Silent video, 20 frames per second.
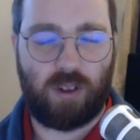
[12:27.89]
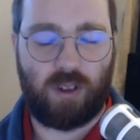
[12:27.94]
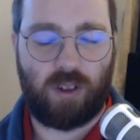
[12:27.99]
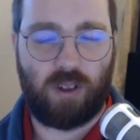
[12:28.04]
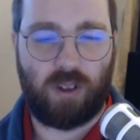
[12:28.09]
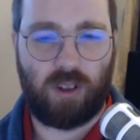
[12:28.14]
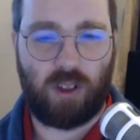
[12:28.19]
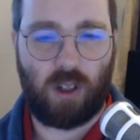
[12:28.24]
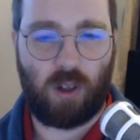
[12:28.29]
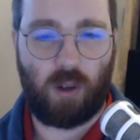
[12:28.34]

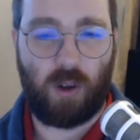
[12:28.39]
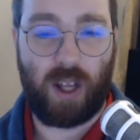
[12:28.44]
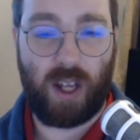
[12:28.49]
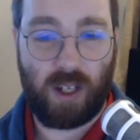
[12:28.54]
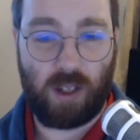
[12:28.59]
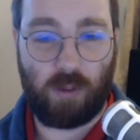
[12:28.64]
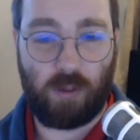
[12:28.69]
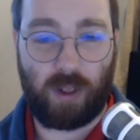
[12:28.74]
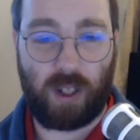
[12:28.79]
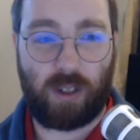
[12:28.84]
So
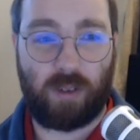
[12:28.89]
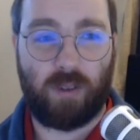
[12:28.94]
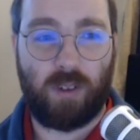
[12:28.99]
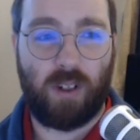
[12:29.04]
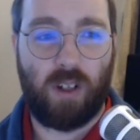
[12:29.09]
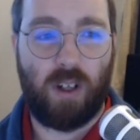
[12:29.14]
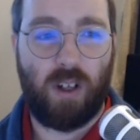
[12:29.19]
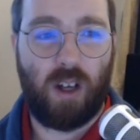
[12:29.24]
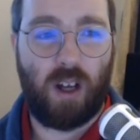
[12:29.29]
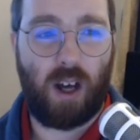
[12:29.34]
anyway,
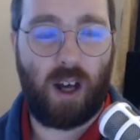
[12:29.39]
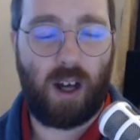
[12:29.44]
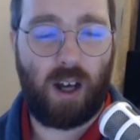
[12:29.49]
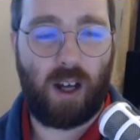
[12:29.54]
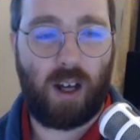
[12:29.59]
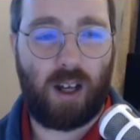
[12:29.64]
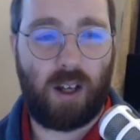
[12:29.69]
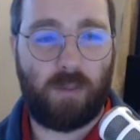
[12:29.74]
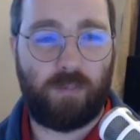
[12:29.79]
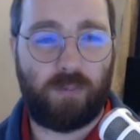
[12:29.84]

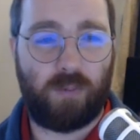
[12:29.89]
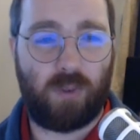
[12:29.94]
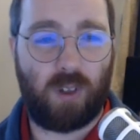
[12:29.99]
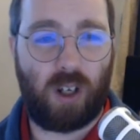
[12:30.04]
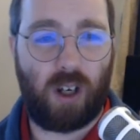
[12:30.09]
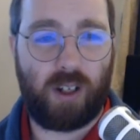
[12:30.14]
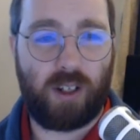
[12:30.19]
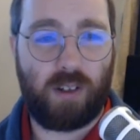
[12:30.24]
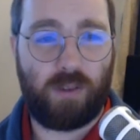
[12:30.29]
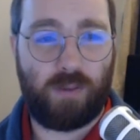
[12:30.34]
I'm
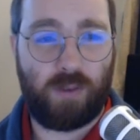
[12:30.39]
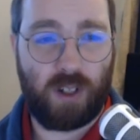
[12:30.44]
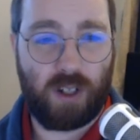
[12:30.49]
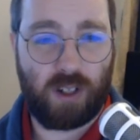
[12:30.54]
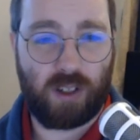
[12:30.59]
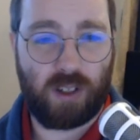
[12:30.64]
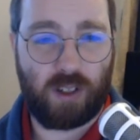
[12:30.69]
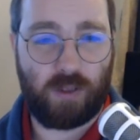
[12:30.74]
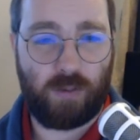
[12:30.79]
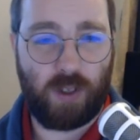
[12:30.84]
going to finish
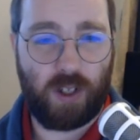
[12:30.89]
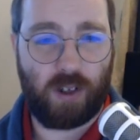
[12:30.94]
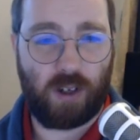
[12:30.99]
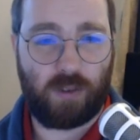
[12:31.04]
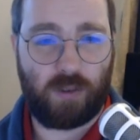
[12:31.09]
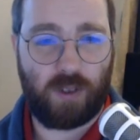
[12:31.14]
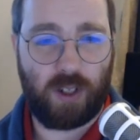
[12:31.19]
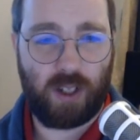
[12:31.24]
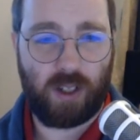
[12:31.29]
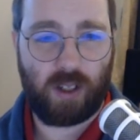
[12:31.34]
this video
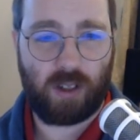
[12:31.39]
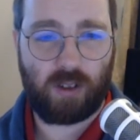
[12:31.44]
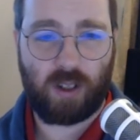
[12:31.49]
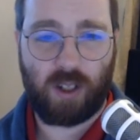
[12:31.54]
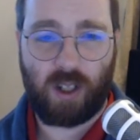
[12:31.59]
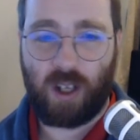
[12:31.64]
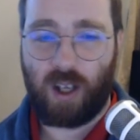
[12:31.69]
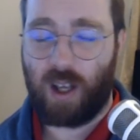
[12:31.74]
off now,